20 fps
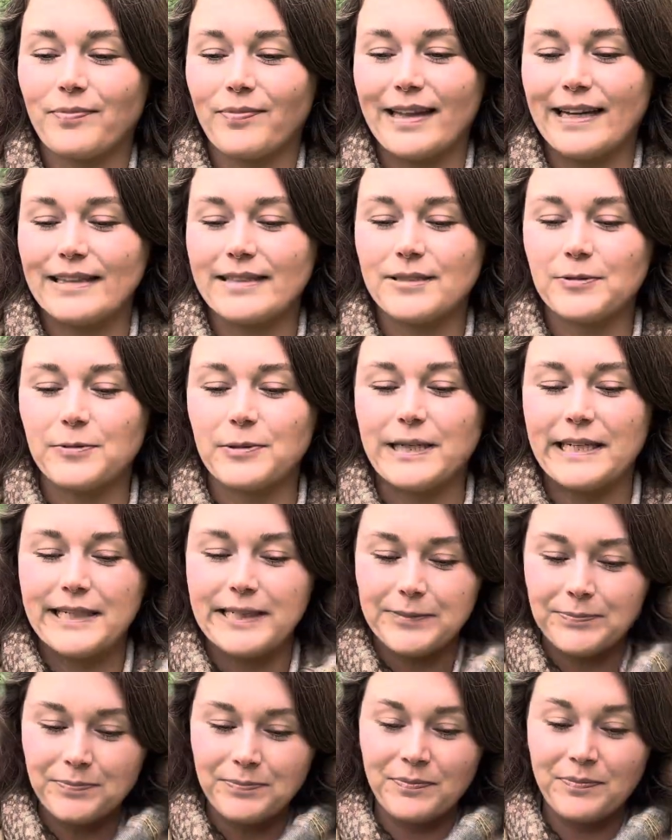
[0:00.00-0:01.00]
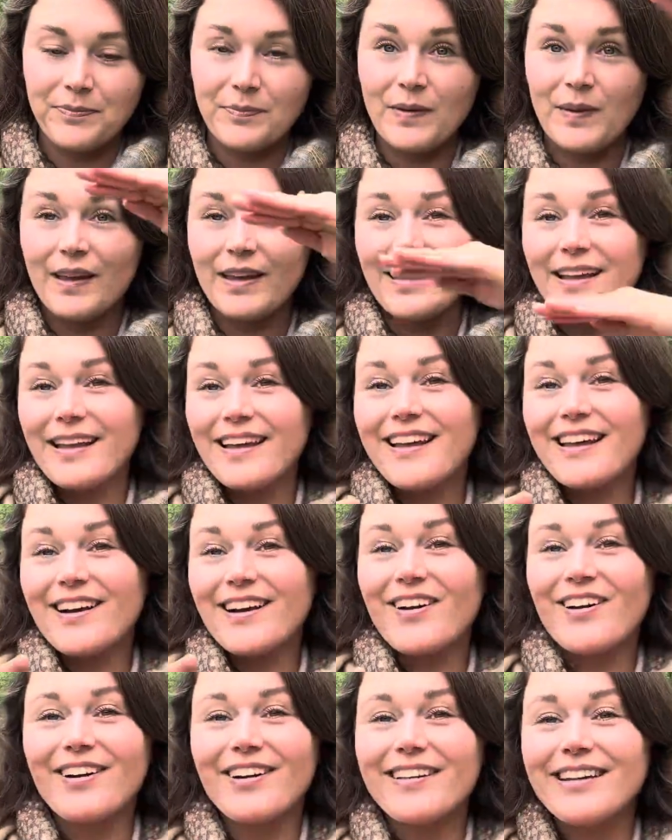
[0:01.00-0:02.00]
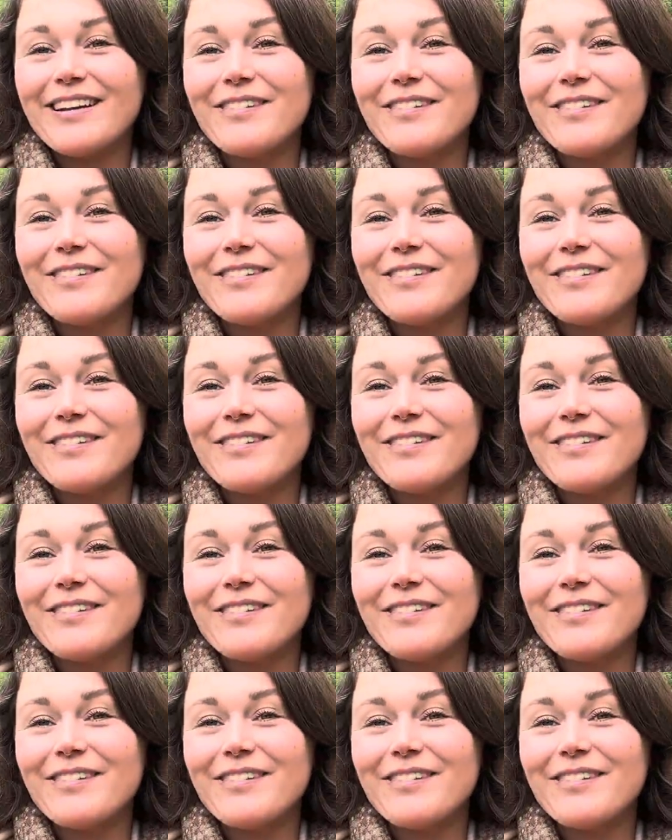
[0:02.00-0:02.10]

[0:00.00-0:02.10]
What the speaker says: That's where all the